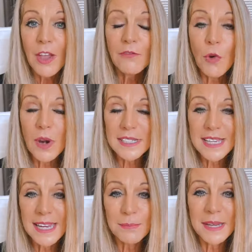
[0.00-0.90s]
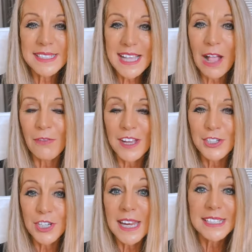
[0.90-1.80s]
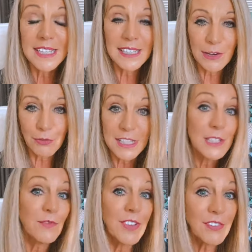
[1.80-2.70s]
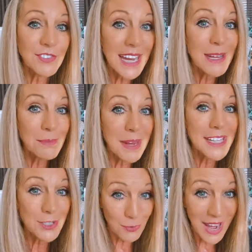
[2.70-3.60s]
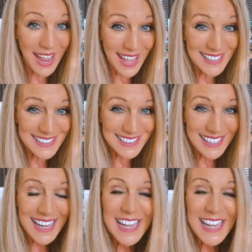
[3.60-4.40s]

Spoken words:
14 means salvation and deliverance. 15 means rest.